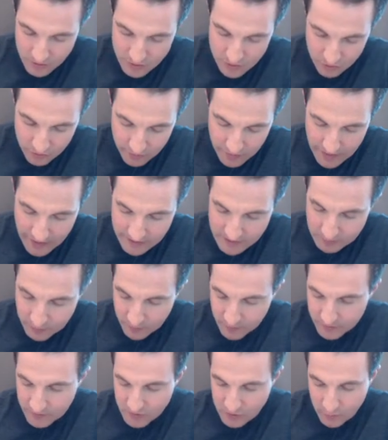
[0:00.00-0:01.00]
So the last
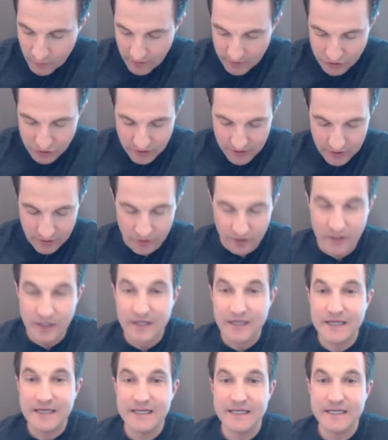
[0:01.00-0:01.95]
part of this question here,